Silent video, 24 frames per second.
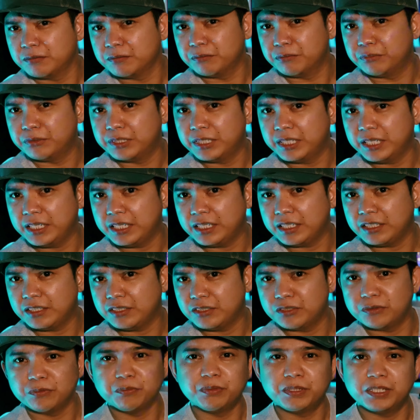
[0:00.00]
break
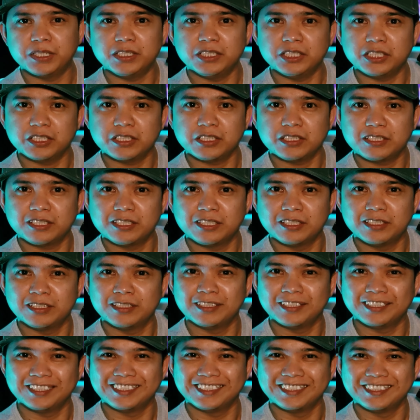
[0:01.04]
your budget?
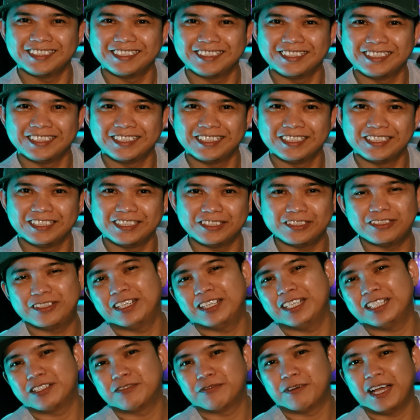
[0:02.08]
So
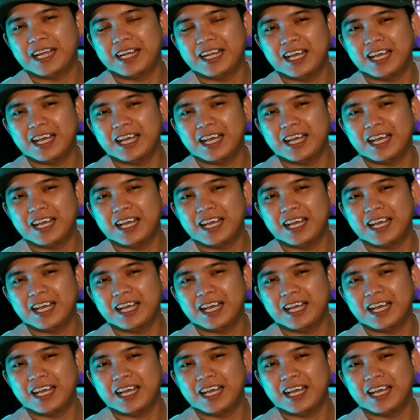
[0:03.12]
let's find